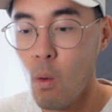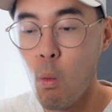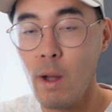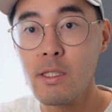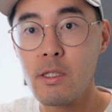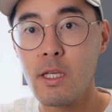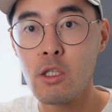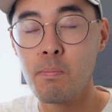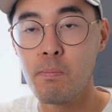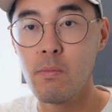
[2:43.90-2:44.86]
Once
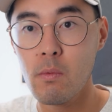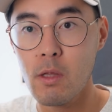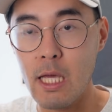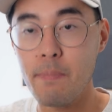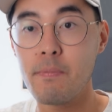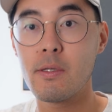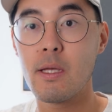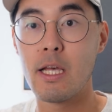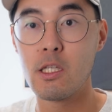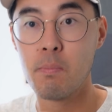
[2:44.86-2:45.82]
this leap
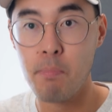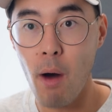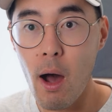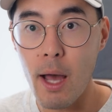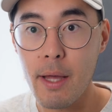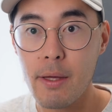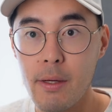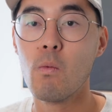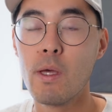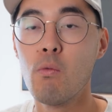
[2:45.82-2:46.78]
is bought,
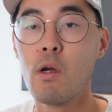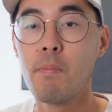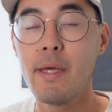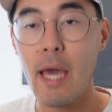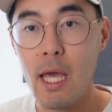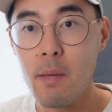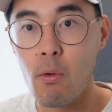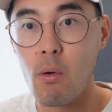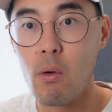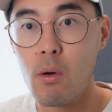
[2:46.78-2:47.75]
we would be
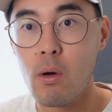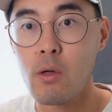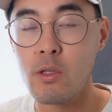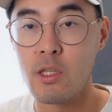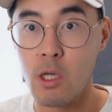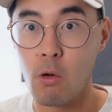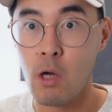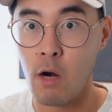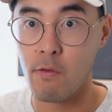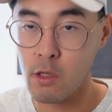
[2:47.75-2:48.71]
able to sell
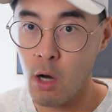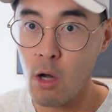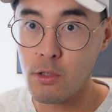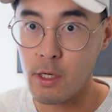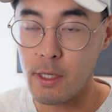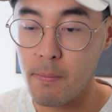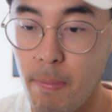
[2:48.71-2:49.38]
covered calls on it.